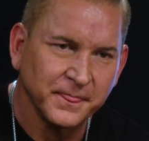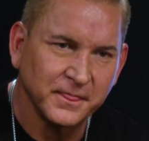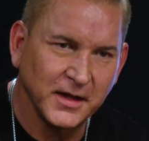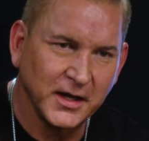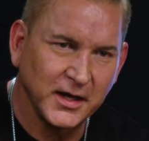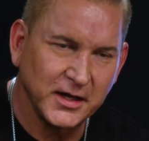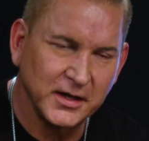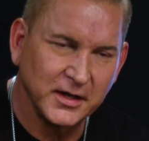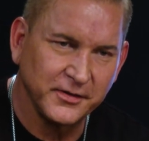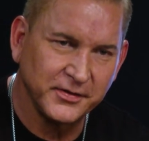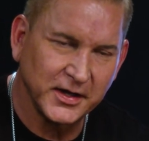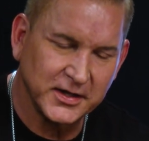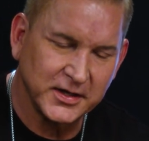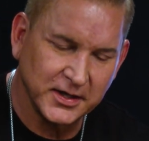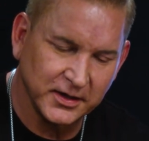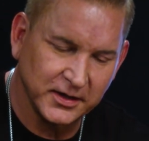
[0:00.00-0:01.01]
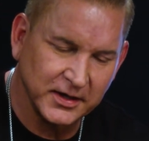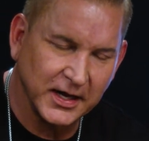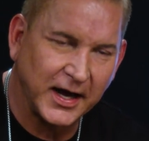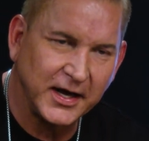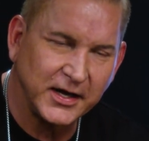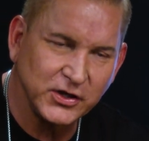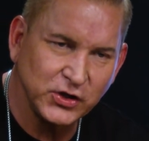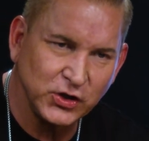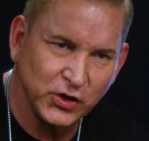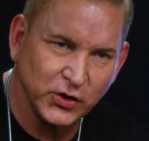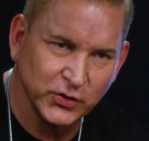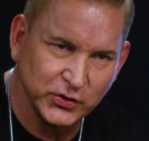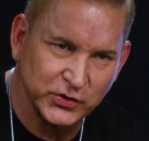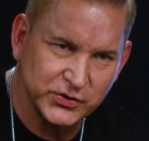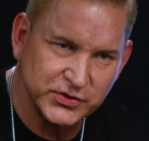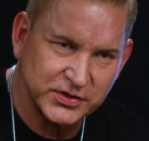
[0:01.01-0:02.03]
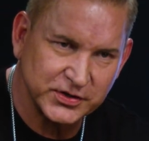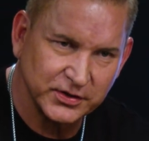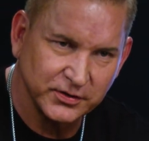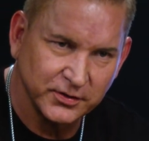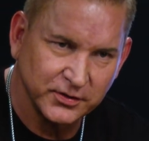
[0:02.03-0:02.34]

they cannot use